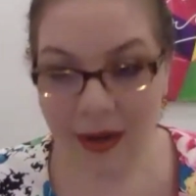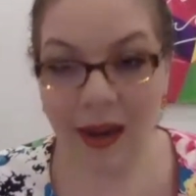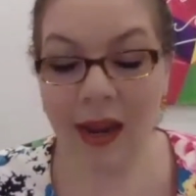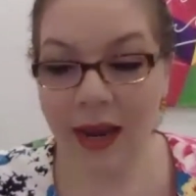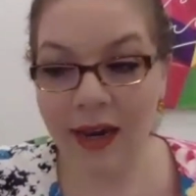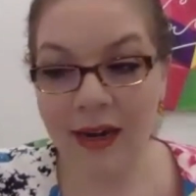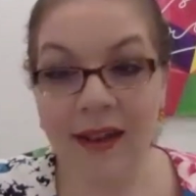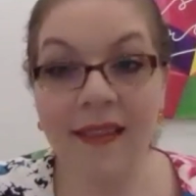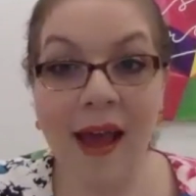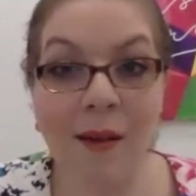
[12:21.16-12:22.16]
And
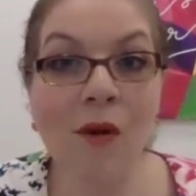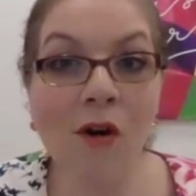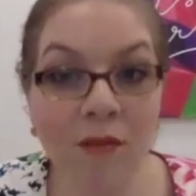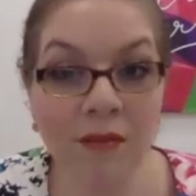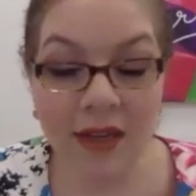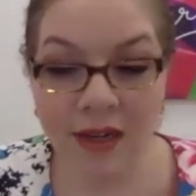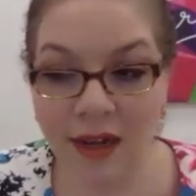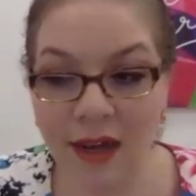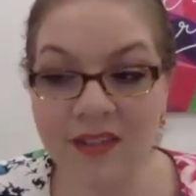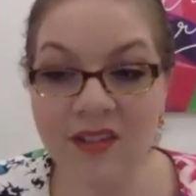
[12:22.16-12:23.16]
in that moment,
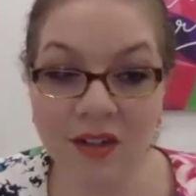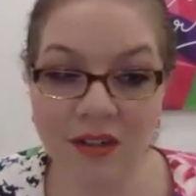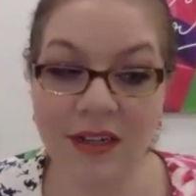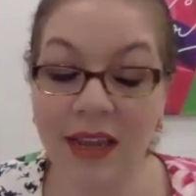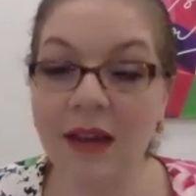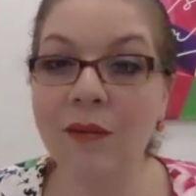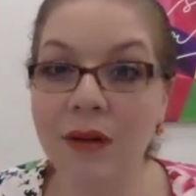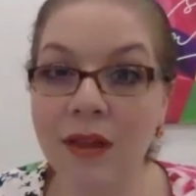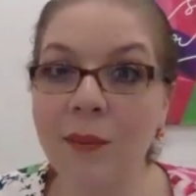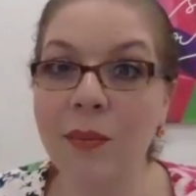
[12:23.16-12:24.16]
I started to get
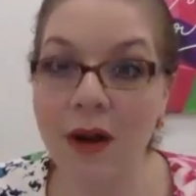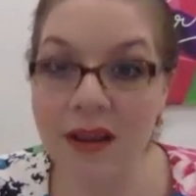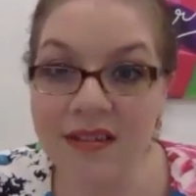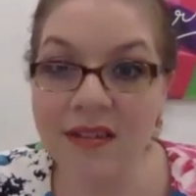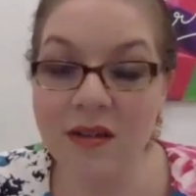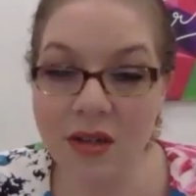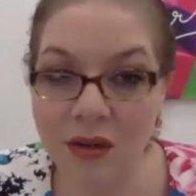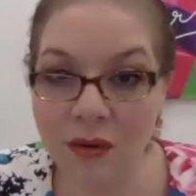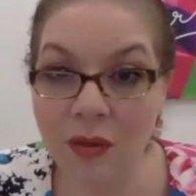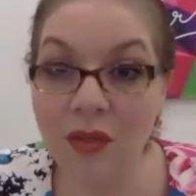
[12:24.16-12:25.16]
really present
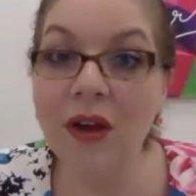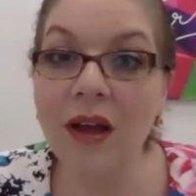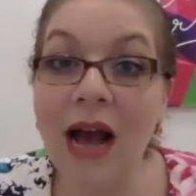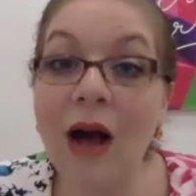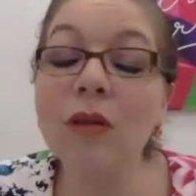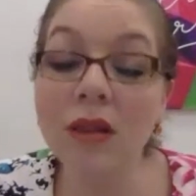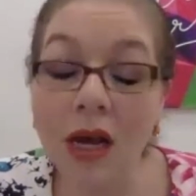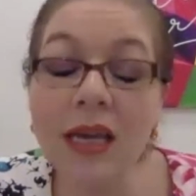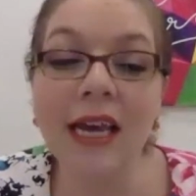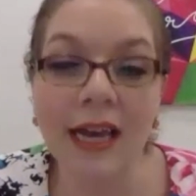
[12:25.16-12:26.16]
to how
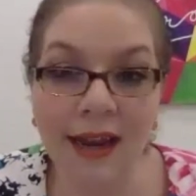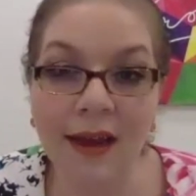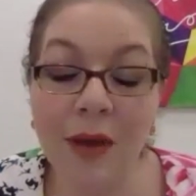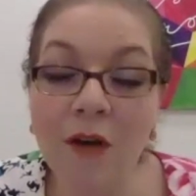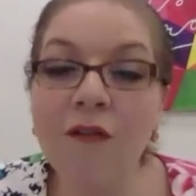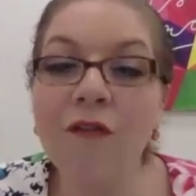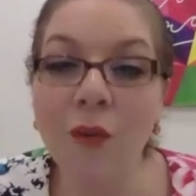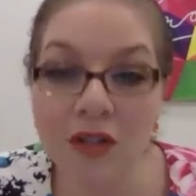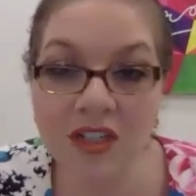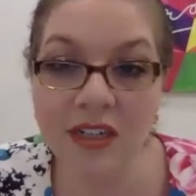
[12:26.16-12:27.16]
lucky I am, how
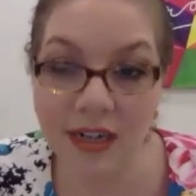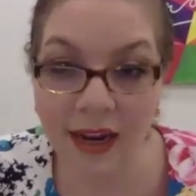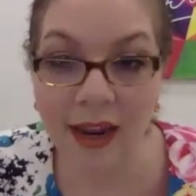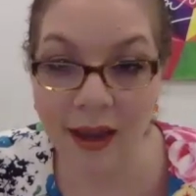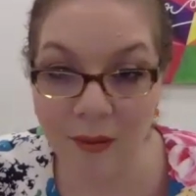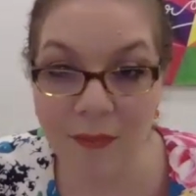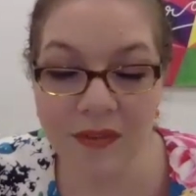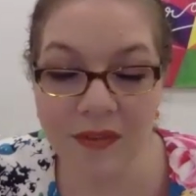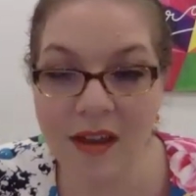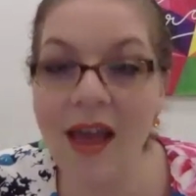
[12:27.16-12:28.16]
fortunate I am
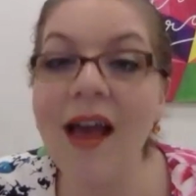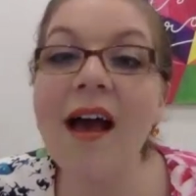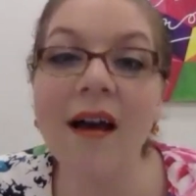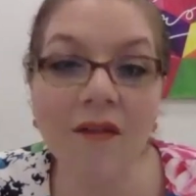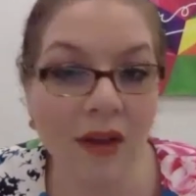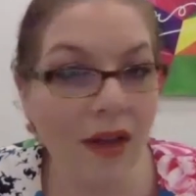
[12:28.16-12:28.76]
to have